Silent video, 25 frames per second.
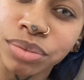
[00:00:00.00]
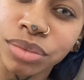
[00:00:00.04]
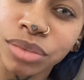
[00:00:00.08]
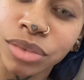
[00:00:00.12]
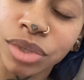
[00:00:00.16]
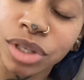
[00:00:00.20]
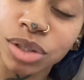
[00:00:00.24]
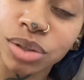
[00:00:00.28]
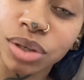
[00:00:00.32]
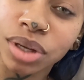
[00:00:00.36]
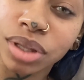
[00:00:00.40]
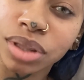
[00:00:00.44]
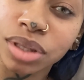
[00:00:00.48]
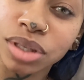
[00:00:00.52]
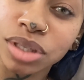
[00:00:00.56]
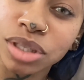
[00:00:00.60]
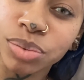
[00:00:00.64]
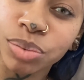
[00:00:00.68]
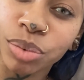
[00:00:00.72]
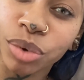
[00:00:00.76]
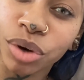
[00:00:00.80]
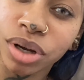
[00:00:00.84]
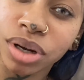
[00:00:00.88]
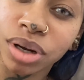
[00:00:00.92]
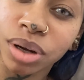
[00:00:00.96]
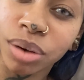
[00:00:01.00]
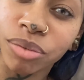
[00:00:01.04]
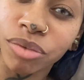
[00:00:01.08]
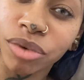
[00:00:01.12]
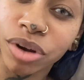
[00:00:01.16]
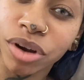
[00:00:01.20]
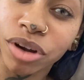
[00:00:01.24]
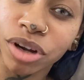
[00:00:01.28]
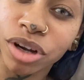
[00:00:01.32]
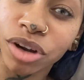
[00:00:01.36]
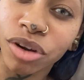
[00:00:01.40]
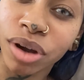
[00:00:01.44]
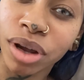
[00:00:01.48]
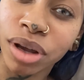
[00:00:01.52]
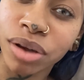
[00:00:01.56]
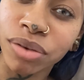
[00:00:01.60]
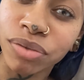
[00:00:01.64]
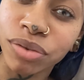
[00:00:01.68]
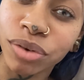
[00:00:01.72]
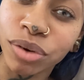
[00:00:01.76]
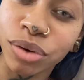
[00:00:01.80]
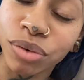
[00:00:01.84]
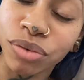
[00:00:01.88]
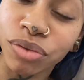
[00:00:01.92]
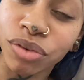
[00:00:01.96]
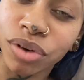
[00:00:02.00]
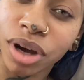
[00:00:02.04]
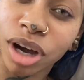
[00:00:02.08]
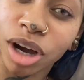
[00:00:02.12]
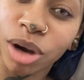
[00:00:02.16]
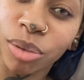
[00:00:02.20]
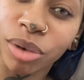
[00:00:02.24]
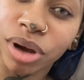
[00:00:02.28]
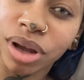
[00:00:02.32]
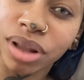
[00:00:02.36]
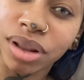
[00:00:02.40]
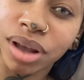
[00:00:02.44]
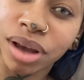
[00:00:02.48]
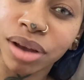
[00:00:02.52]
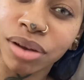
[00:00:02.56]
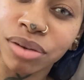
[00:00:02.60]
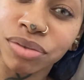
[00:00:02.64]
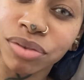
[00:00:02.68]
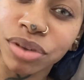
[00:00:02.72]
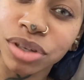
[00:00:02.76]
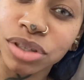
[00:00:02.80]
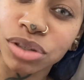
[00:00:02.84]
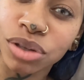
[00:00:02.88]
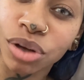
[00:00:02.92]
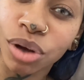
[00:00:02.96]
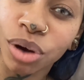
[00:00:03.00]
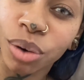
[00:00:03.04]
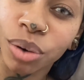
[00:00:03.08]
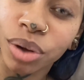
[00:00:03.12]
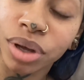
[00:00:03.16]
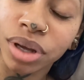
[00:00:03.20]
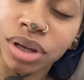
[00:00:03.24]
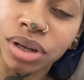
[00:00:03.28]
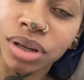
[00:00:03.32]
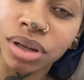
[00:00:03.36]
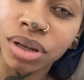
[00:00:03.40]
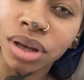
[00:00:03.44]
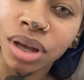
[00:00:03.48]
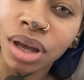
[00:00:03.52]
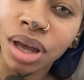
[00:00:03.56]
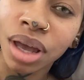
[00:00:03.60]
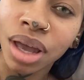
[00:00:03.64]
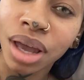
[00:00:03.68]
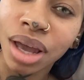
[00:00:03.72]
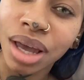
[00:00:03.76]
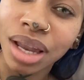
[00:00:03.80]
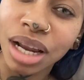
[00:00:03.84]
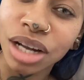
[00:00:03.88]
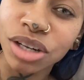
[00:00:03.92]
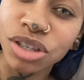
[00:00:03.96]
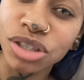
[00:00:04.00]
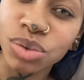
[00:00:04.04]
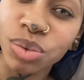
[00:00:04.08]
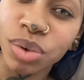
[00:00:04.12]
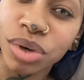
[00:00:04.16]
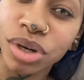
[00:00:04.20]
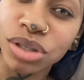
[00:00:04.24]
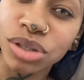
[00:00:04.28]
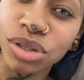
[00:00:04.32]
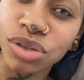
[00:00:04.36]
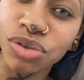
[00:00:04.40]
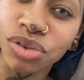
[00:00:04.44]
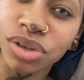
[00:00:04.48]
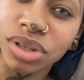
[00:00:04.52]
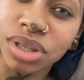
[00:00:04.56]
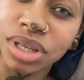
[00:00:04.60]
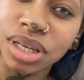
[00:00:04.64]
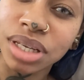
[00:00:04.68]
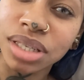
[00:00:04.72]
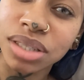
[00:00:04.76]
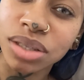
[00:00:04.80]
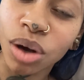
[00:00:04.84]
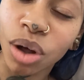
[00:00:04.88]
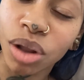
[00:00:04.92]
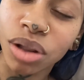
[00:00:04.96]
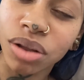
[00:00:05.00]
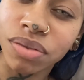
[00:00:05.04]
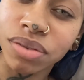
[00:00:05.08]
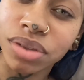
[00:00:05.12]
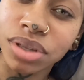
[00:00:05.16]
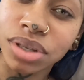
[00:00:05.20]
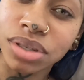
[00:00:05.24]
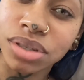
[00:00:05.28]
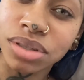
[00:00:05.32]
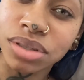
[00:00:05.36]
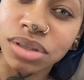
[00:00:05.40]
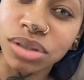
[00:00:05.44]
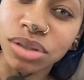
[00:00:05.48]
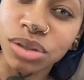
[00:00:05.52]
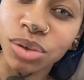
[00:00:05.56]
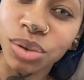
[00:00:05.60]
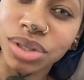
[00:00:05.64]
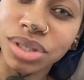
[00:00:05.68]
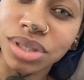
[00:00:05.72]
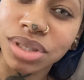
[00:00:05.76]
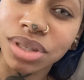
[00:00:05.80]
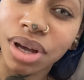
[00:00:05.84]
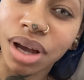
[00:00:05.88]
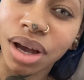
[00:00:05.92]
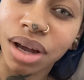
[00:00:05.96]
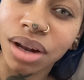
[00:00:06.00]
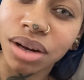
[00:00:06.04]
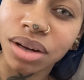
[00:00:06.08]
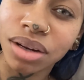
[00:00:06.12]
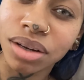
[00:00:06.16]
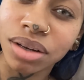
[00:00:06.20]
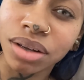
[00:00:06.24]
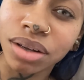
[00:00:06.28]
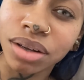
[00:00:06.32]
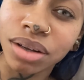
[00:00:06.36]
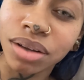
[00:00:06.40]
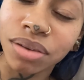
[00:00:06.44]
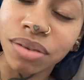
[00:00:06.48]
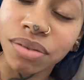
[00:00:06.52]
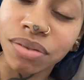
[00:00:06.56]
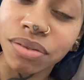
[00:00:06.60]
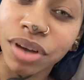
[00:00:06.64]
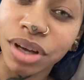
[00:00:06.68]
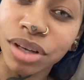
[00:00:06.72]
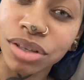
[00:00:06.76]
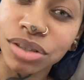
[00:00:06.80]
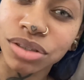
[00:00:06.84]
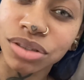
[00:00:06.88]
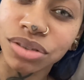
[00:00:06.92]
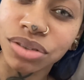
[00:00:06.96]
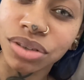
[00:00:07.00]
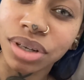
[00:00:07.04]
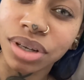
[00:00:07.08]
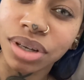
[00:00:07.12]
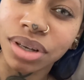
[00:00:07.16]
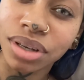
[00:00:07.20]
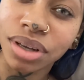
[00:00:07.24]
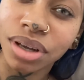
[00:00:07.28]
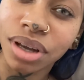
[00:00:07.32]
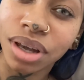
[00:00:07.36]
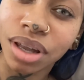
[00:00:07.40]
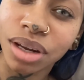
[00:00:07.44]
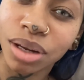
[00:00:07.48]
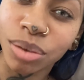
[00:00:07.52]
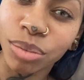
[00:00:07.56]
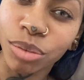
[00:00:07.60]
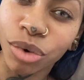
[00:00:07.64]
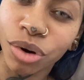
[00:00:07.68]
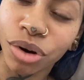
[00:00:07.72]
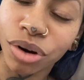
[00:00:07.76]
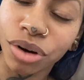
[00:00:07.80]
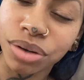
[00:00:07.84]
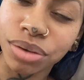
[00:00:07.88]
So at this point, I'm very grateful for how my life is going, and I just wanted to release all of this so it's not festering anymore.